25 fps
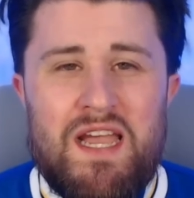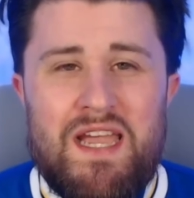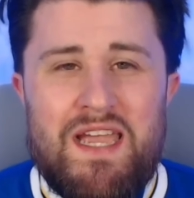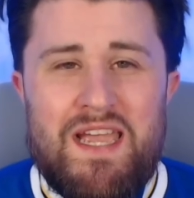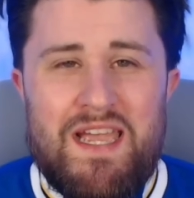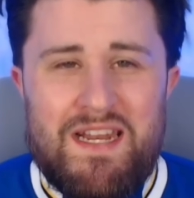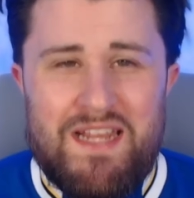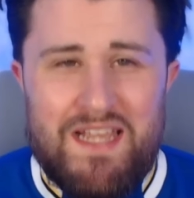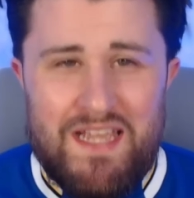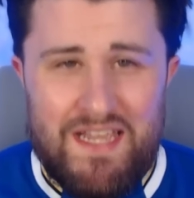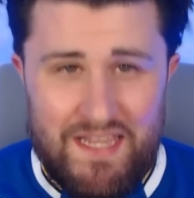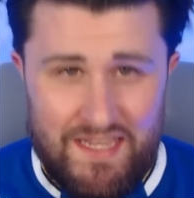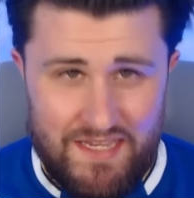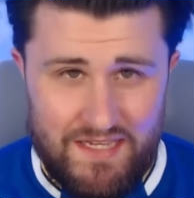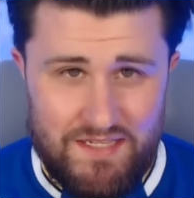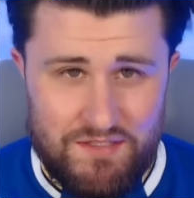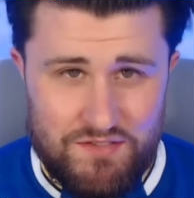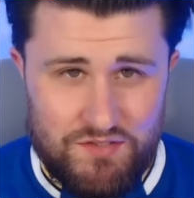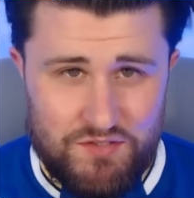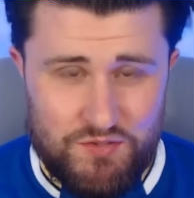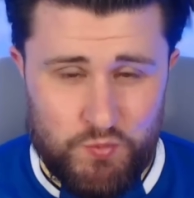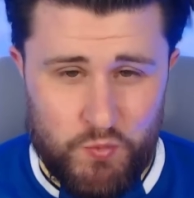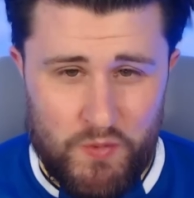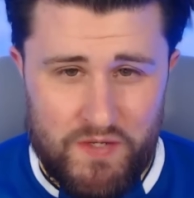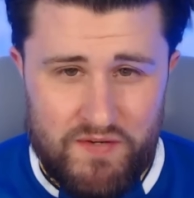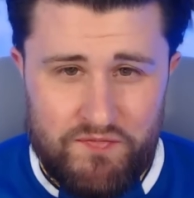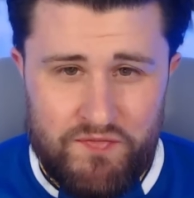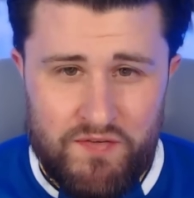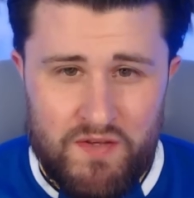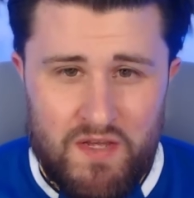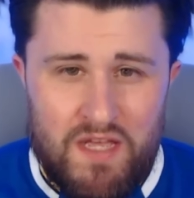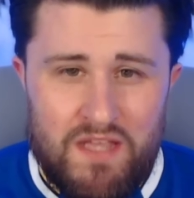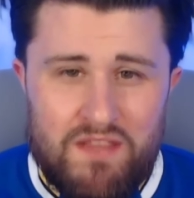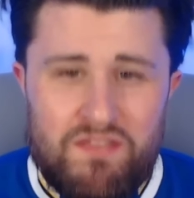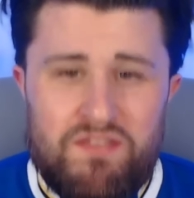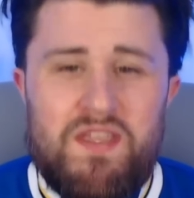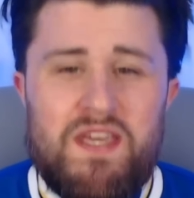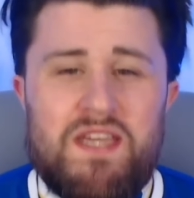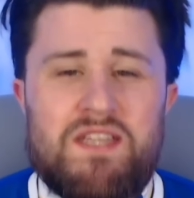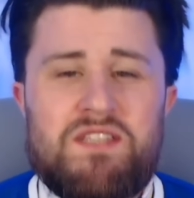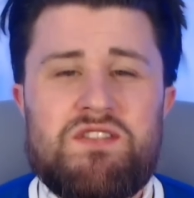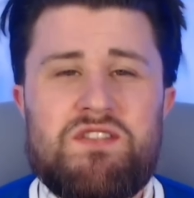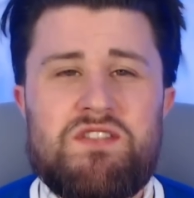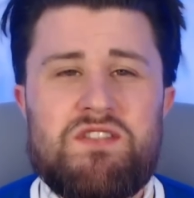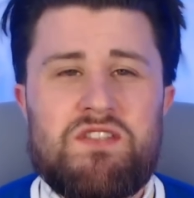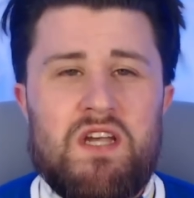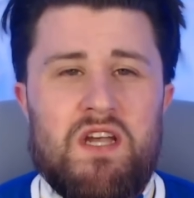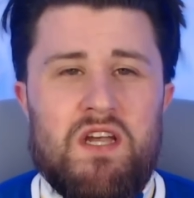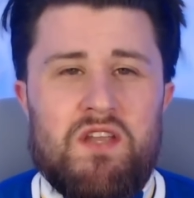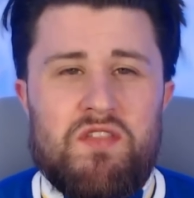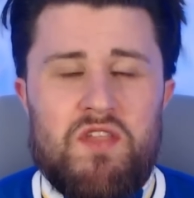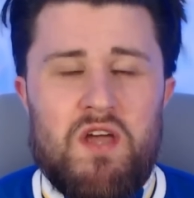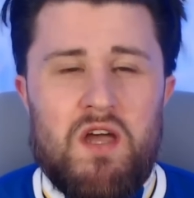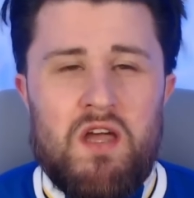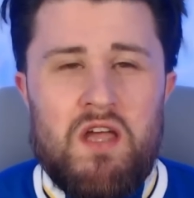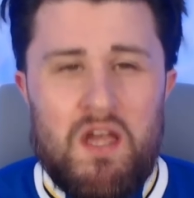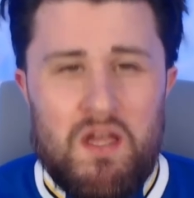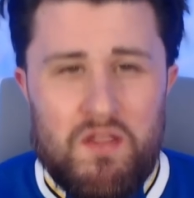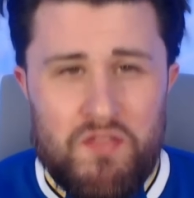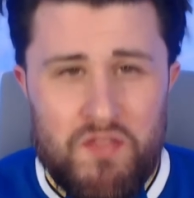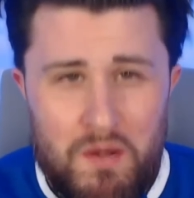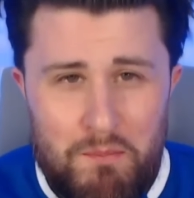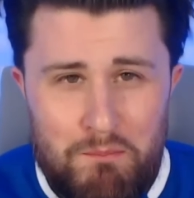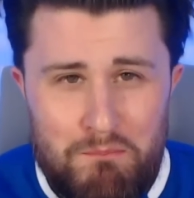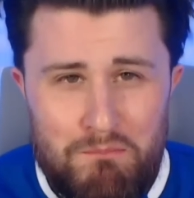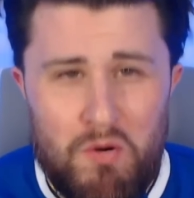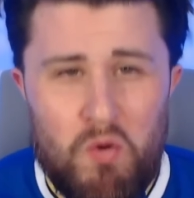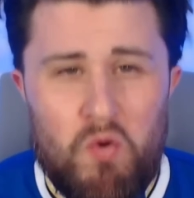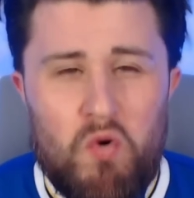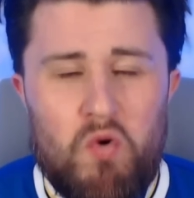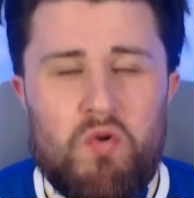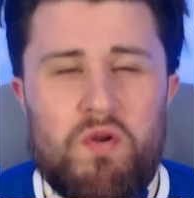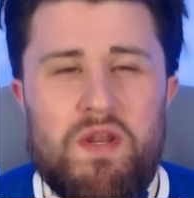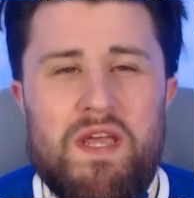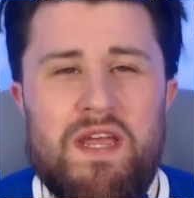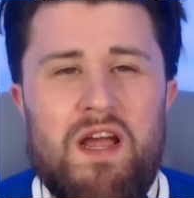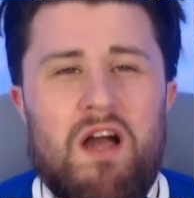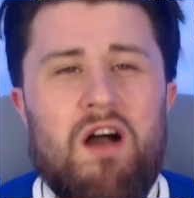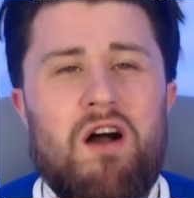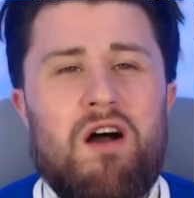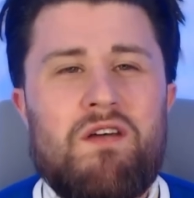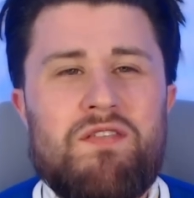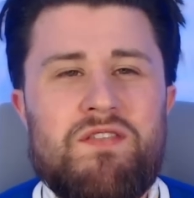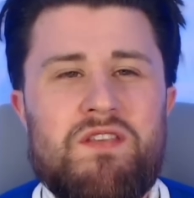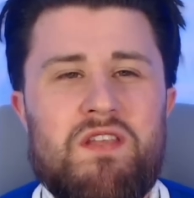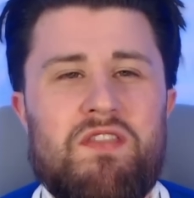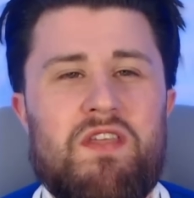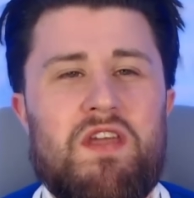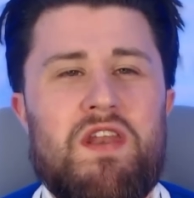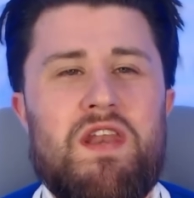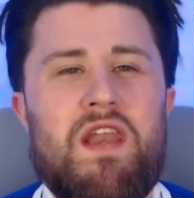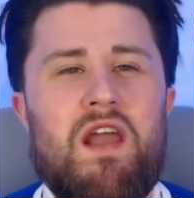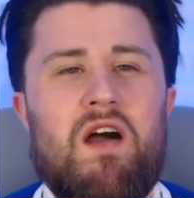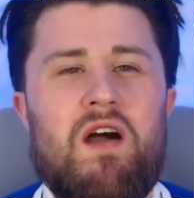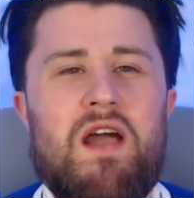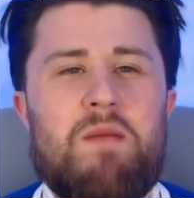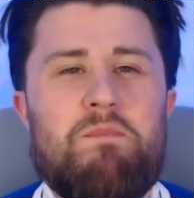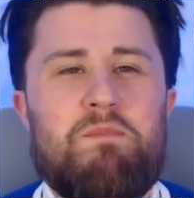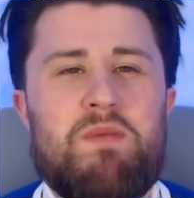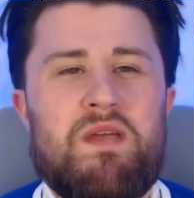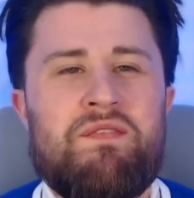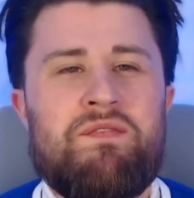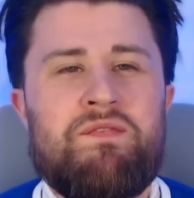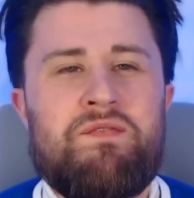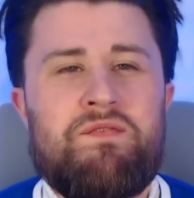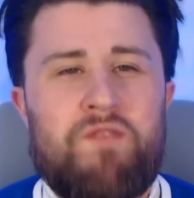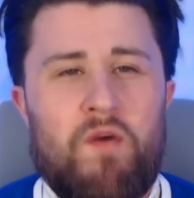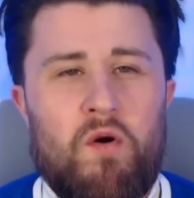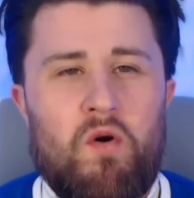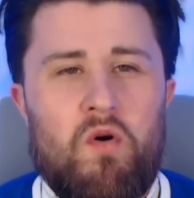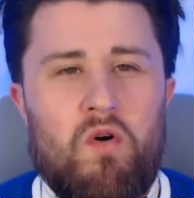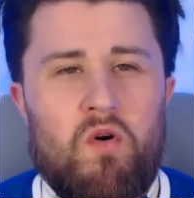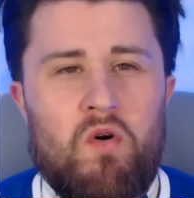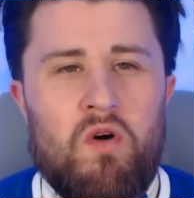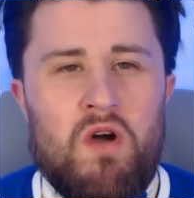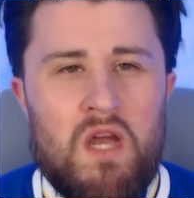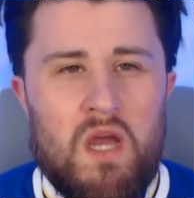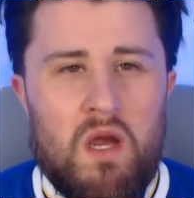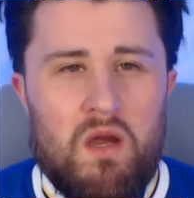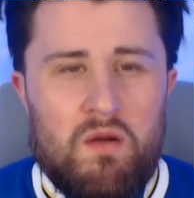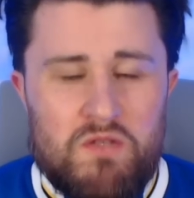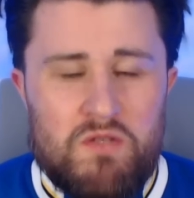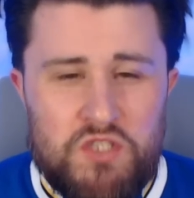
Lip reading: it is, with this, the morning after the night before.